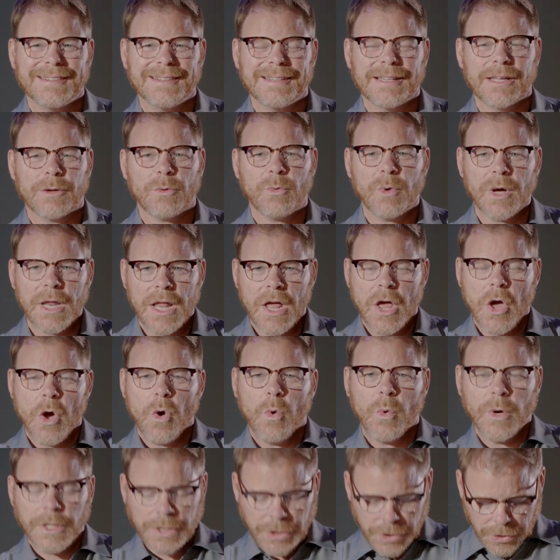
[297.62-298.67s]
Like
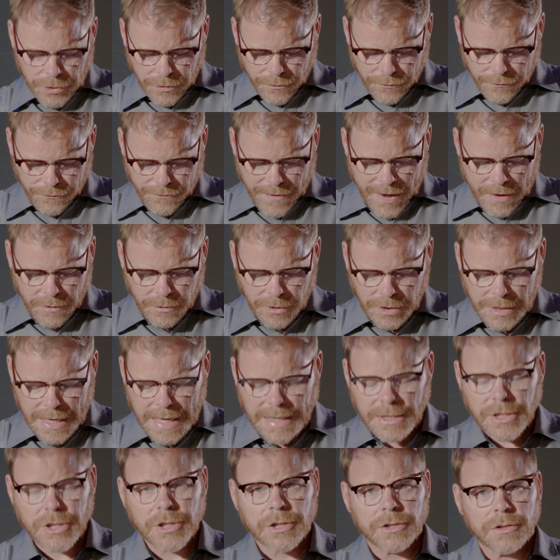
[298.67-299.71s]
what's your
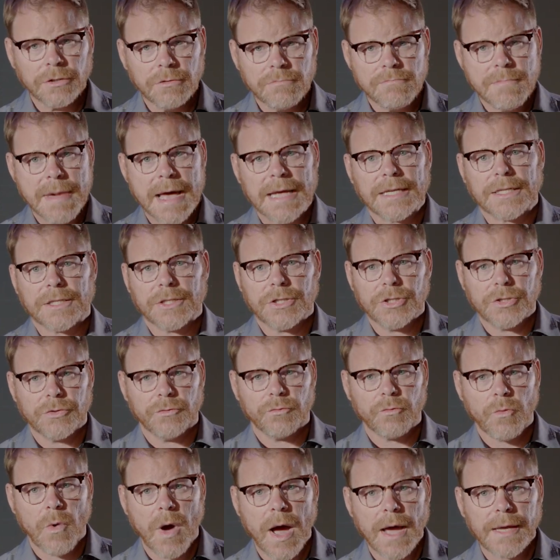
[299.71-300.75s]
foundational message
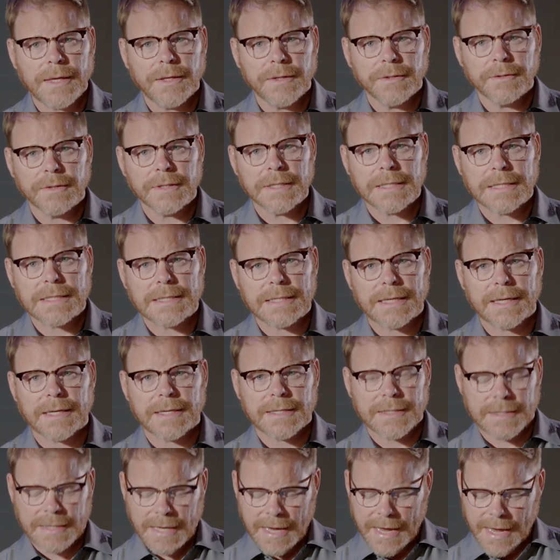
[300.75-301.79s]
of why you
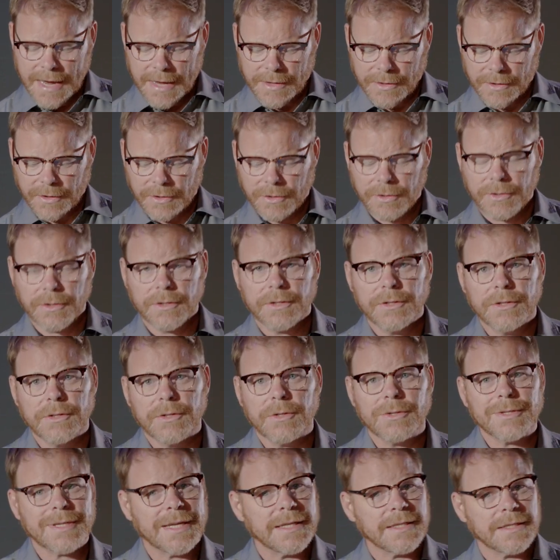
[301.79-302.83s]
exist and the good
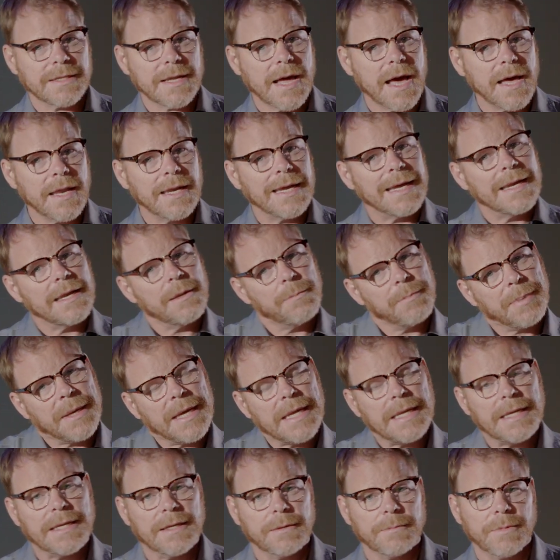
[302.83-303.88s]
news that's not an
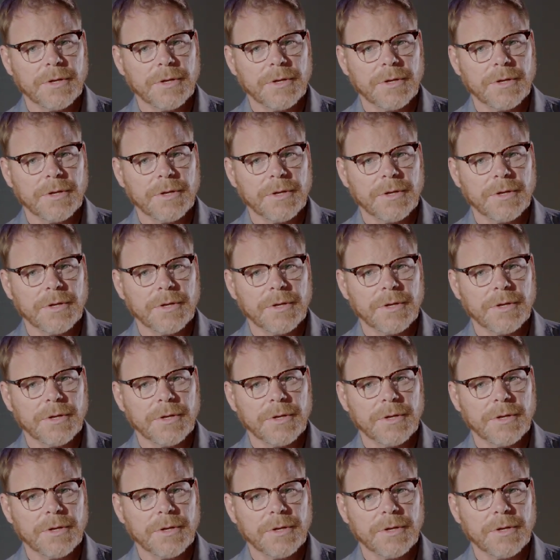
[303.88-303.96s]
opinion